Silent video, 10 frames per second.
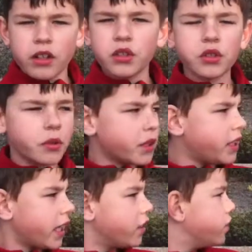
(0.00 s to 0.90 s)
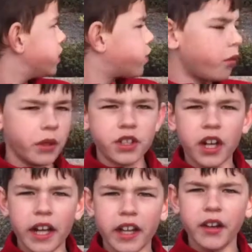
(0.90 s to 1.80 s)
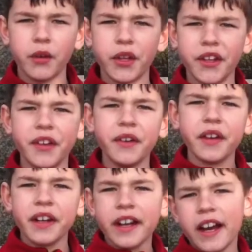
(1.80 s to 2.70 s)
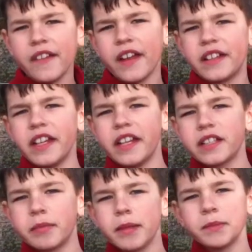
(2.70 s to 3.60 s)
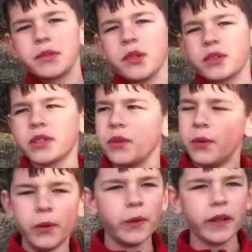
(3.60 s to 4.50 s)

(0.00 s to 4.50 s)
there's also a secondary school which I go to, and that is Plymstock School.